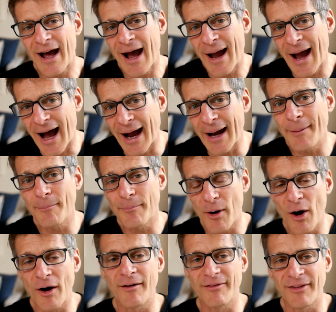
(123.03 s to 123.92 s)
I, I'm
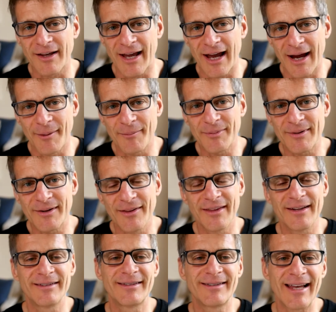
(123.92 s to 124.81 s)
part of the camp
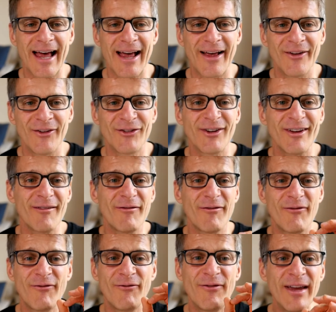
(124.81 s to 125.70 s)
that says
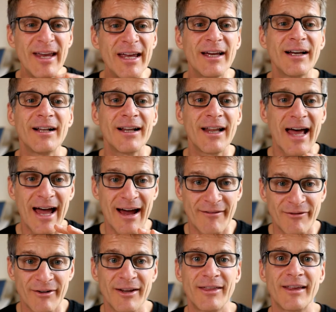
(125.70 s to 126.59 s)
feel
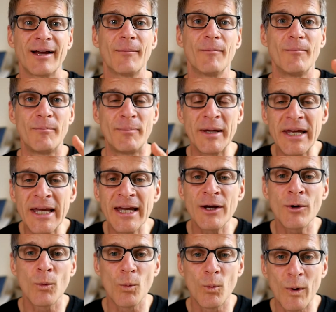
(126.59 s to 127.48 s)
everything.
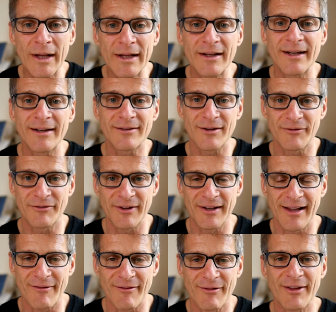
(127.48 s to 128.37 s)
Be willing to
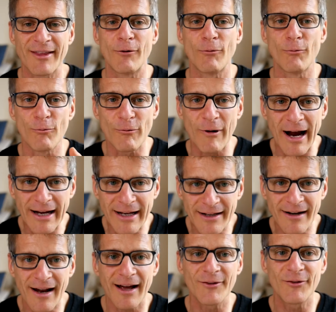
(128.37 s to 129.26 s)
feel everything.
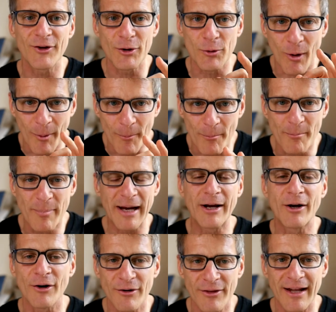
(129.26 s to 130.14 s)
Recognize that you are
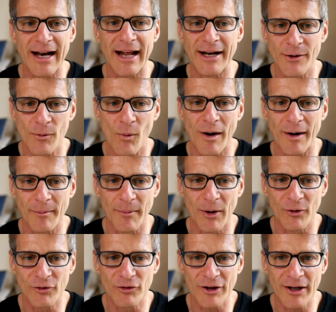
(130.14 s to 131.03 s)
bigger than any one
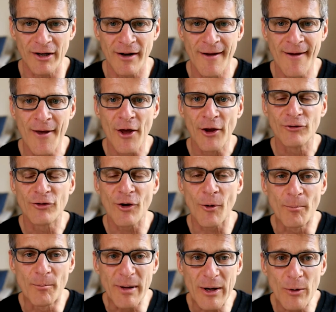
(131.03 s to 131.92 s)
emotion. So
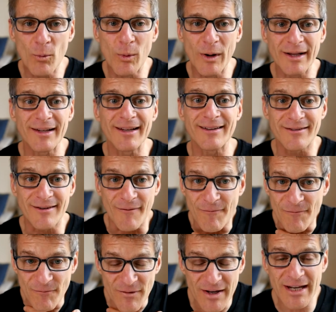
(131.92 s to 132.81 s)
be willing to
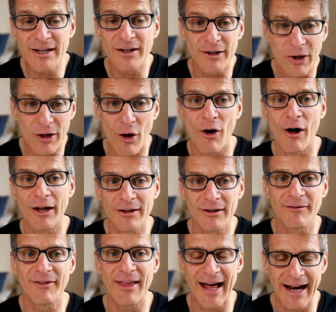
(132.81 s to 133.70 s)
feel all
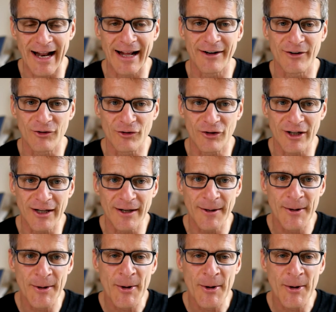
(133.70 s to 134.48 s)
of that energy.